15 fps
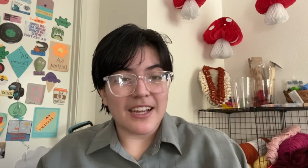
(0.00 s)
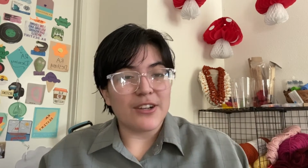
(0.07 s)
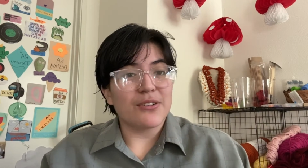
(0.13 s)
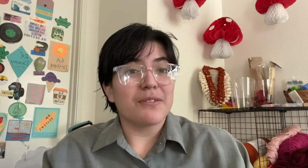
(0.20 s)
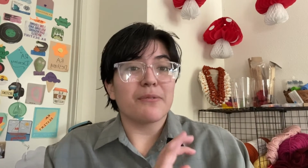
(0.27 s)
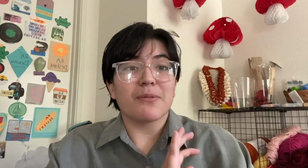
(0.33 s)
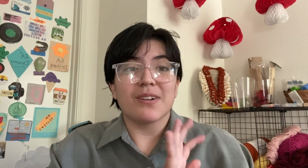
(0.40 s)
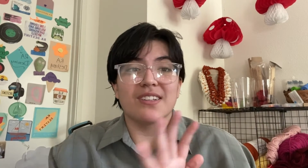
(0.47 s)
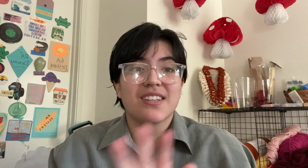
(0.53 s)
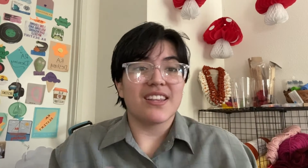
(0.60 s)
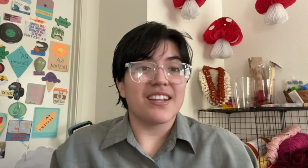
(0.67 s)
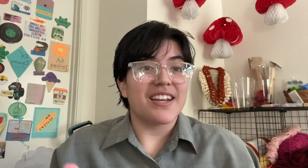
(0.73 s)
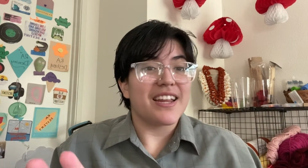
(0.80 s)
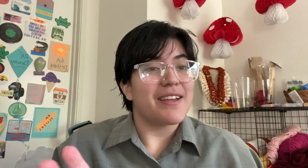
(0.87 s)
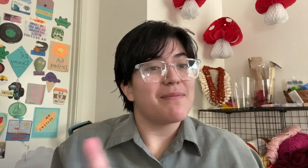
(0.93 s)
I don't even want to say
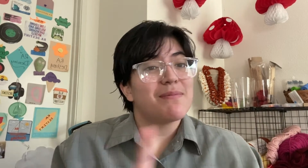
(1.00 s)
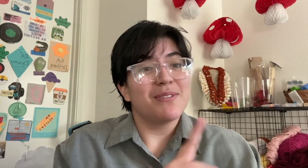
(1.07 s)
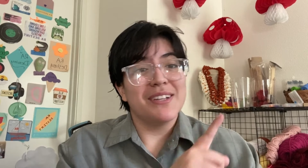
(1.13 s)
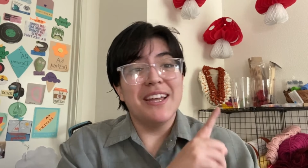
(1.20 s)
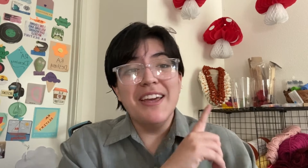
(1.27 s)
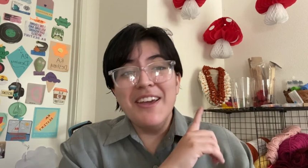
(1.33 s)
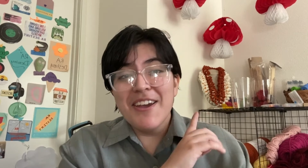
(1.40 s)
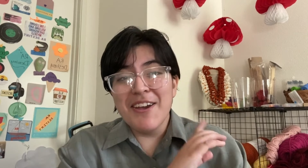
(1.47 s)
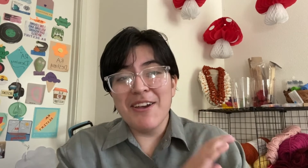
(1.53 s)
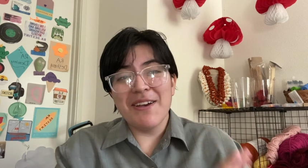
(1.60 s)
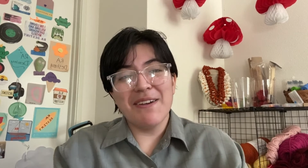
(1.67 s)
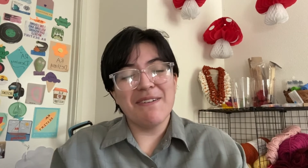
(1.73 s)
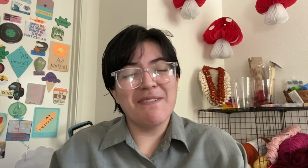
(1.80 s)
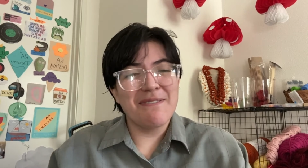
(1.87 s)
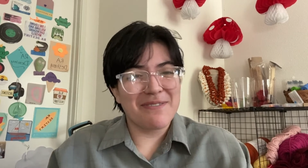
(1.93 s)
the name
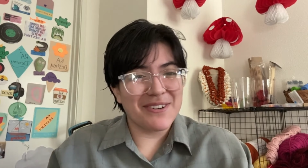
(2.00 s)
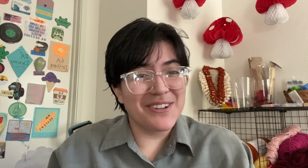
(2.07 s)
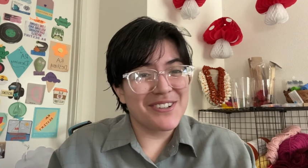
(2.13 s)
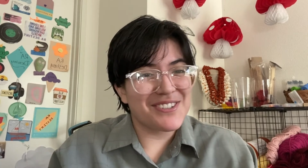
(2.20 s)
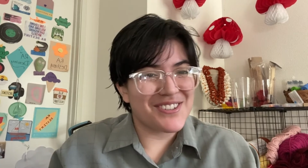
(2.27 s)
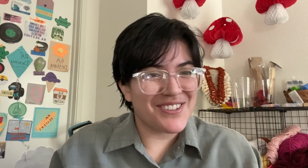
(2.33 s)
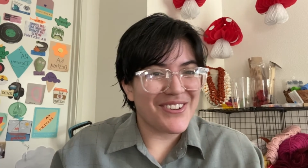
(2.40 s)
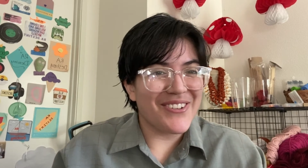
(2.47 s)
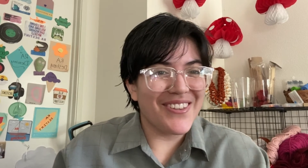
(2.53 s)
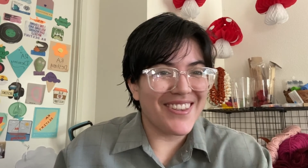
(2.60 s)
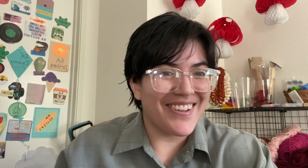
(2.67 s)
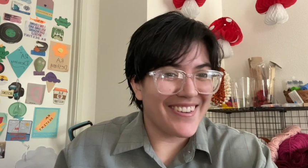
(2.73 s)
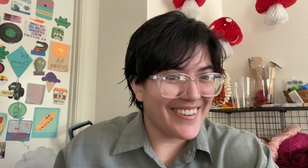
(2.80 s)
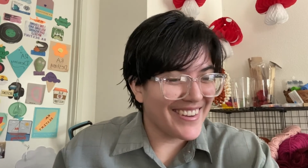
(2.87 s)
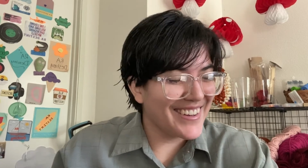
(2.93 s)
for so
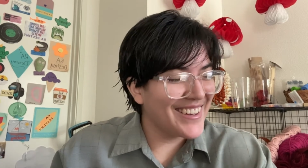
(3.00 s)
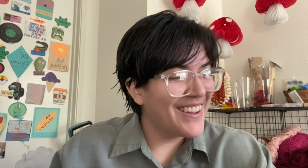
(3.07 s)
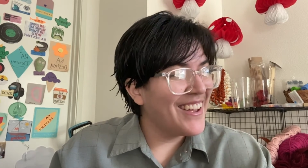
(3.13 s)
long.